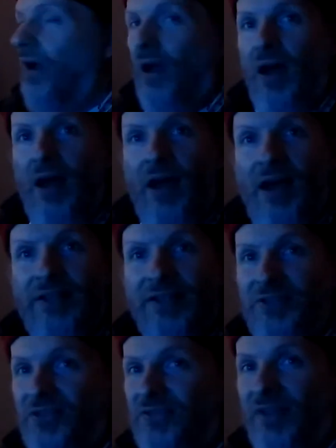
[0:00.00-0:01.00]

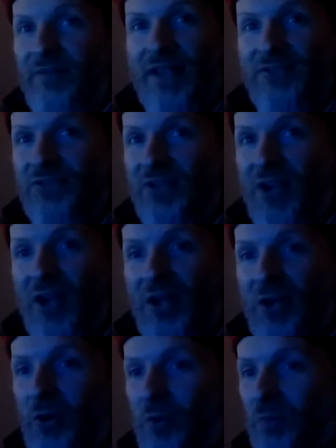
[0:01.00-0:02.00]
I just love that
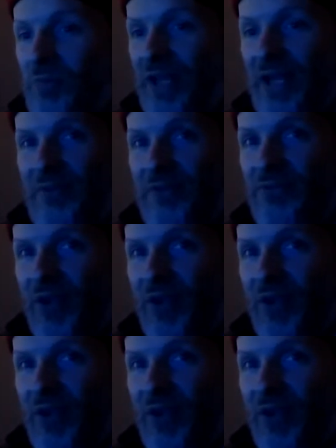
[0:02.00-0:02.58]
staccato play out.